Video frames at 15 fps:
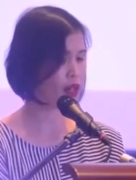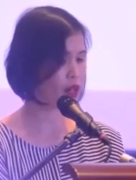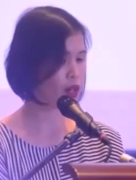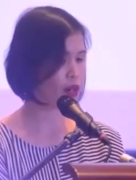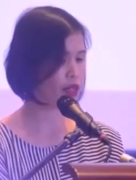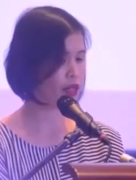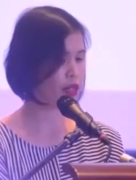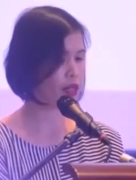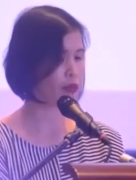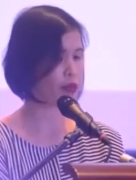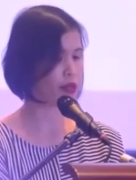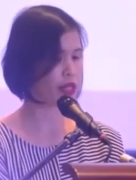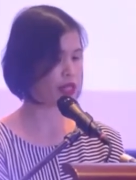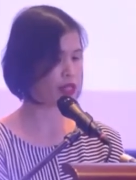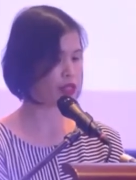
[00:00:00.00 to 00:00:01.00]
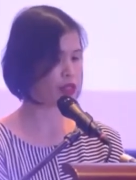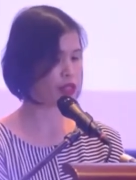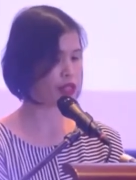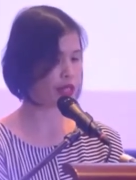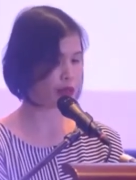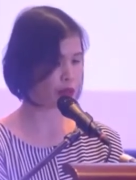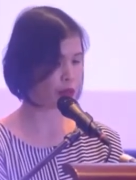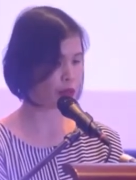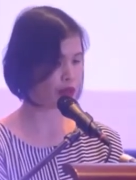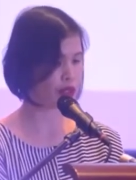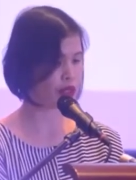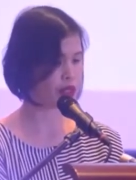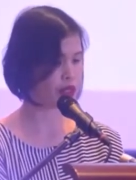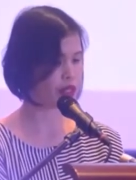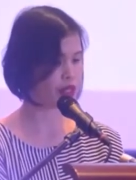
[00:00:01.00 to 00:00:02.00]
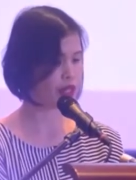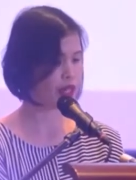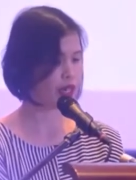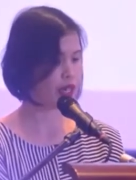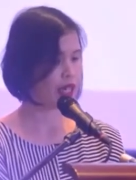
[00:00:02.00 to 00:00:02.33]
current and potential shareholders,